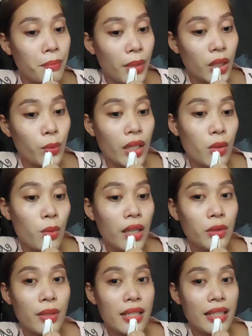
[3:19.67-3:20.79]
between
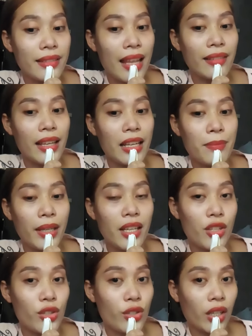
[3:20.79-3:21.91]
what was intended by the
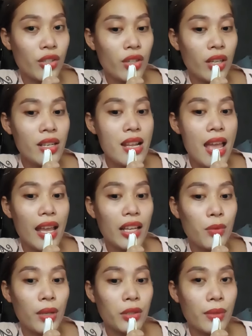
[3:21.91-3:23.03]
instruction
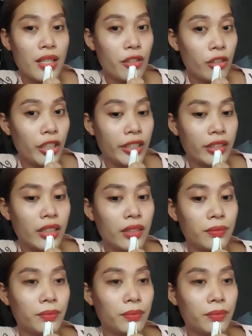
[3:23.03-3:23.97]
and what was learned.